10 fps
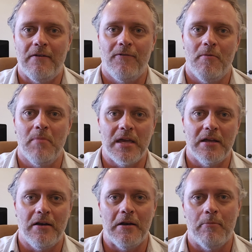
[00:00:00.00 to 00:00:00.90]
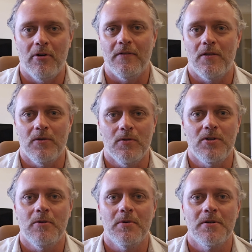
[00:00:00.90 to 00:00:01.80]
from me and a number of other
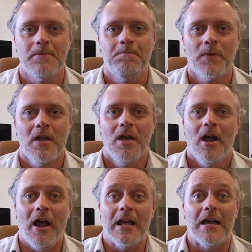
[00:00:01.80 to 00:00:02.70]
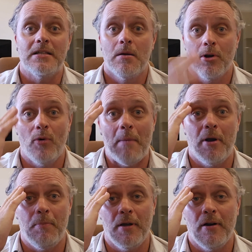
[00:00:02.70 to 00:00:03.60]
YouTubers. All right, guys, I'm going to wrap it
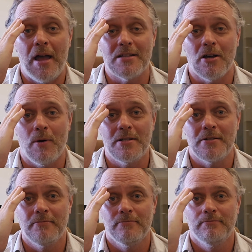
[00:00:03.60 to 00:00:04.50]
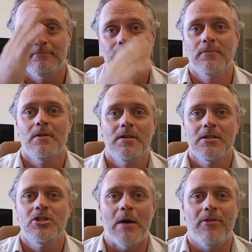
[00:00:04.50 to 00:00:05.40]
up here. As always,
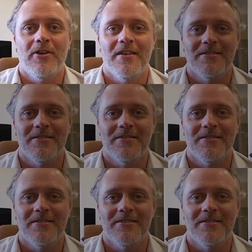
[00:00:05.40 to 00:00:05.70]
chat with you guys in